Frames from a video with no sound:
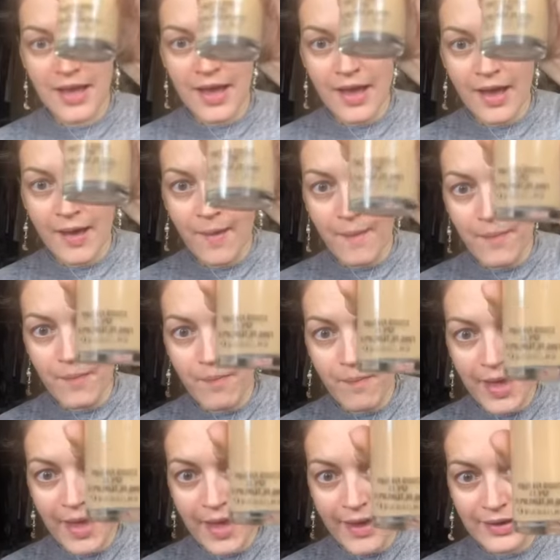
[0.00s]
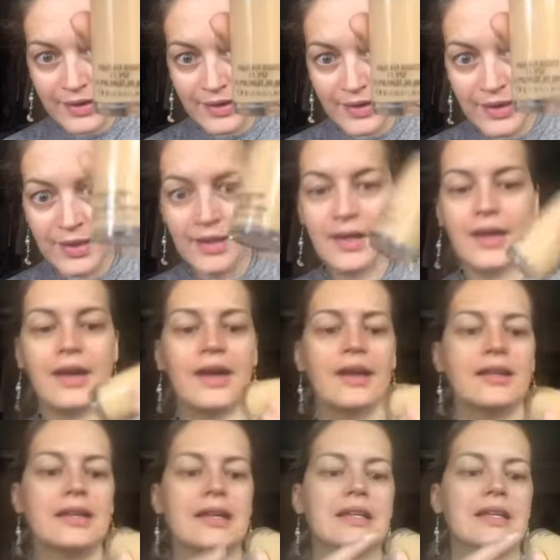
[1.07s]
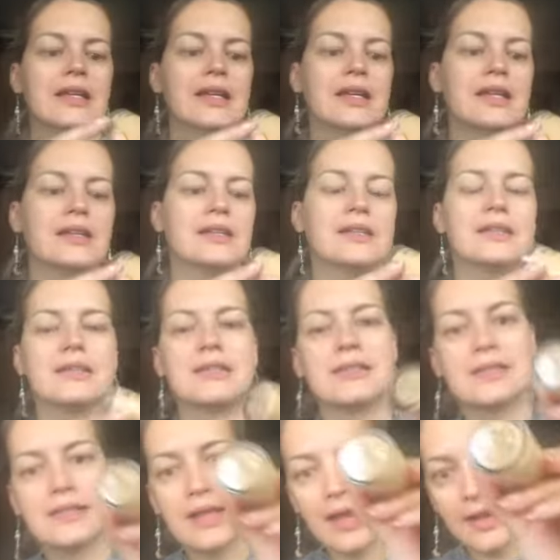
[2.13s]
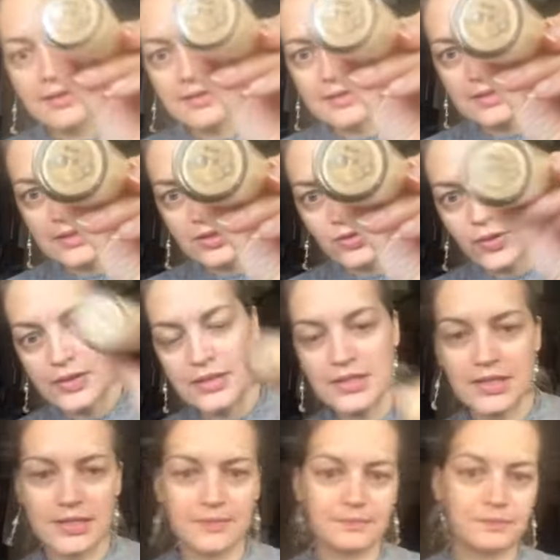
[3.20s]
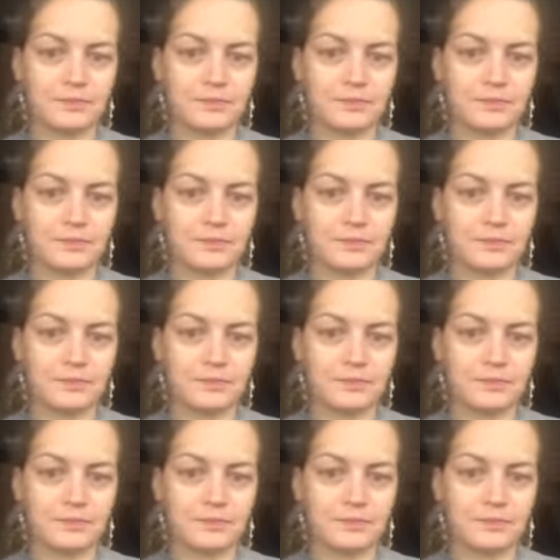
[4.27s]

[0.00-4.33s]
MAC, and it is NC20.